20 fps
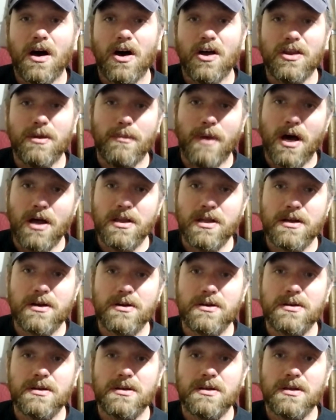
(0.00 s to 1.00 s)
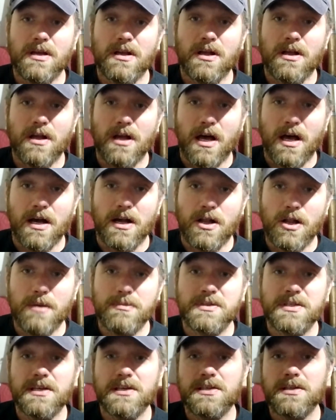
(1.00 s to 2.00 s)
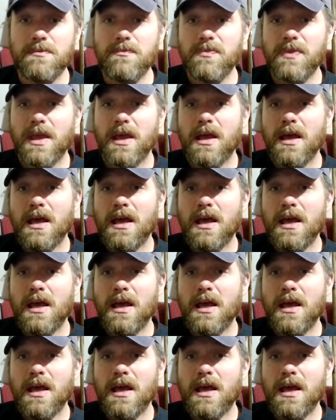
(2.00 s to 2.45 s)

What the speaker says: on the Mannlicher clip system,